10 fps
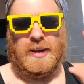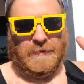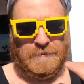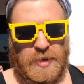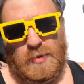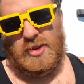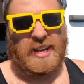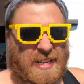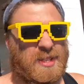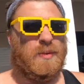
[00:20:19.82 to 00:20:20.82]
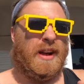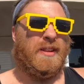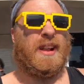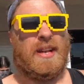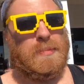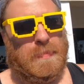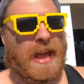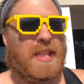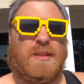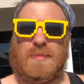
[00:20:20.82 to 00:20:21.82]
Our confusion as to whether or not to
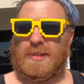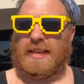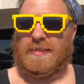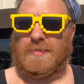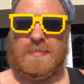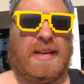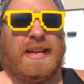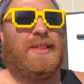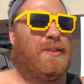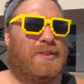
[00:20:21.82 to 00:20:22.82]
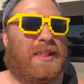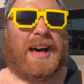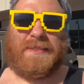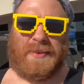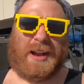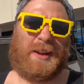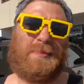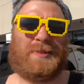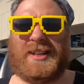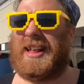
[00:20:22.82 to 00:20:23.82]
paint them or leave them, there's a lot of
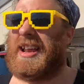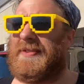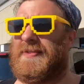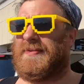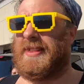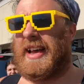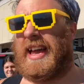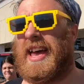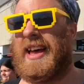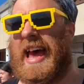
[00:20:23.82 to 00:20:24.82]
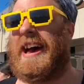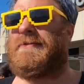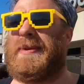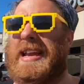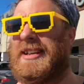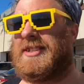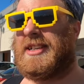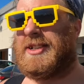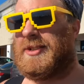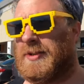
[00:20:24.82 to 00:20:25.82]
variables and a lot of like half-made
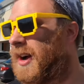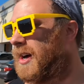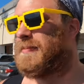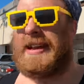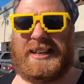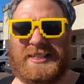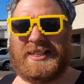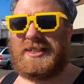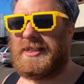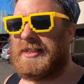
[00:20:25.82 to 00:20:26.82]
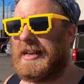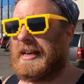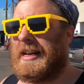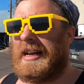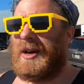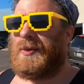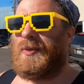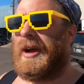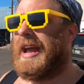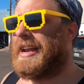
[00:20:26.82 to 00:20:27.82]
decisions or unmade decisions.
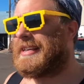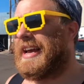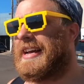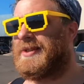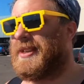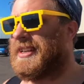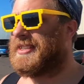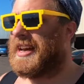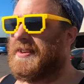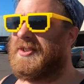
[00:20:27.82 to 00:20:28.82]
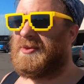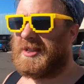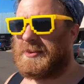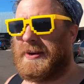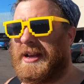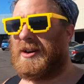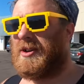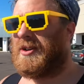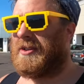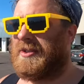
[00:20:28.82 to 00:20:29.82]
Hannah has really decided if she wants to paint
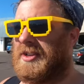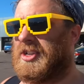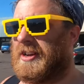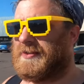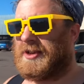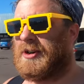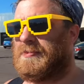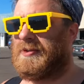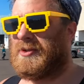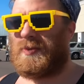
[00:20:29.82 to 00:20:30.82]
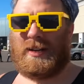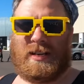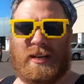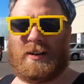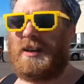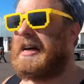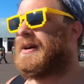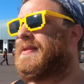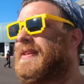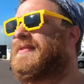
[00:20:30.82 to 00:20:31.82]
all the shelves in her booth one color.
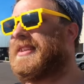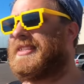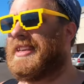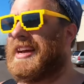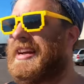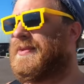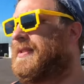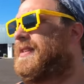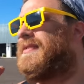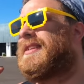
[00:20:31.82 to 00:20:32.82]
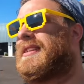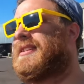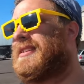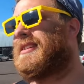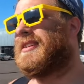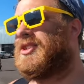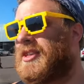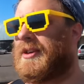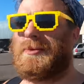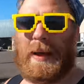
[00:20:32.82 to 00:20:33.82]
We've even decided, we've even
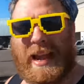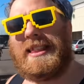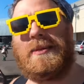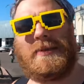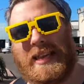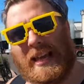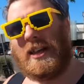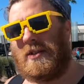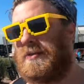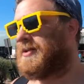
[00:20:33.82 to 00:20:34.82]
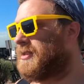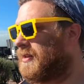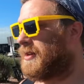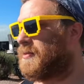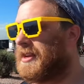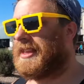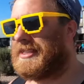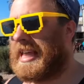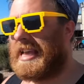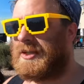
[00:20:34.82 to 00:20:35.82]
considered painting them yellow so that one of
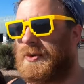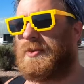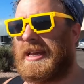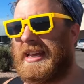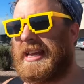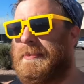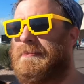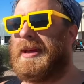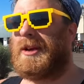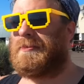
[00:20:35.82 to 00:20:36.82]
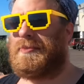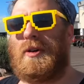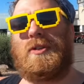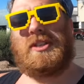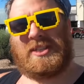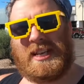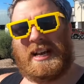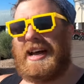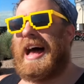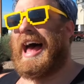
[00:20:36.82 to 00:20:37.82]
these days when we can get bigger booths
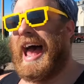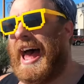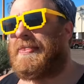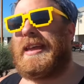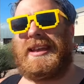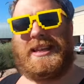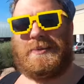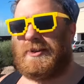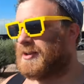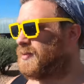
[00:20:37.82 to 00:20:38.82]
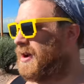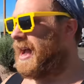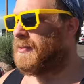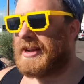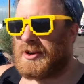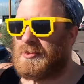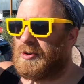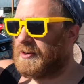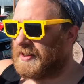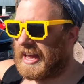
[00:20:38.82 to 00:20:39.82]
at the antique malls we're at, we can do
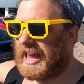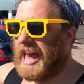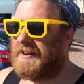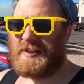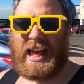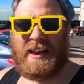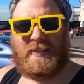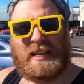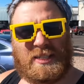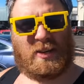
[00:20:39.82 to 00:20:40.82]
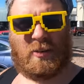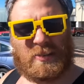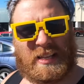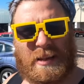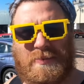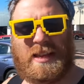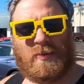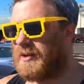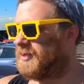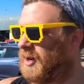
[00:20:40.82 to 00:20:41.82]
more of a like half and half his and hers type
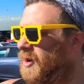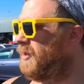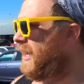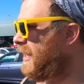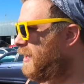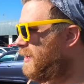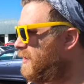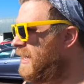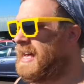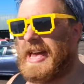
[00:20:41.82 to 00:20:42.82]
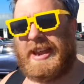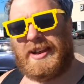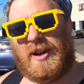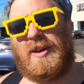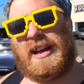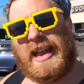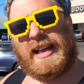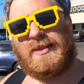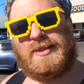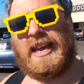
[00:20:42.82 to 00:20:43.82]
thing where it's all yellow and it all kind
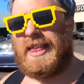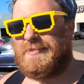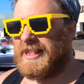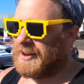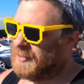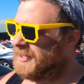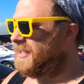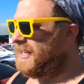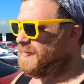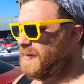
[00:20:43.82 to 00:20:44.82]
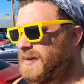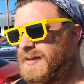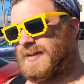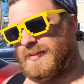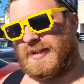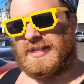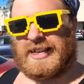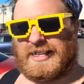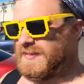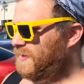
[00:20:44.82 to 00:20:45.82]
of goes together, but like one side's for adults, one
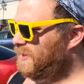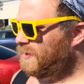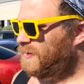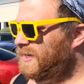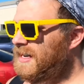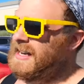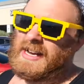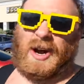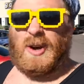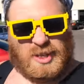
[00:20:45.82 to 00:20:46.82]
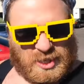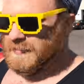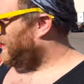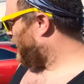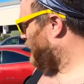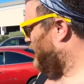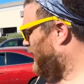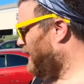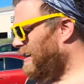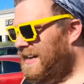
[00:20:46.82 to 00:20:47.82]
side's for children or something like
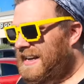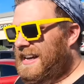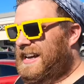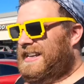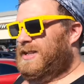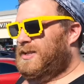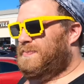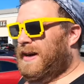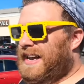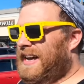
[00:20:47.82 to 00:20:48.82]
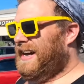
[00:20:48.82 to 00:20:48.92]
that. But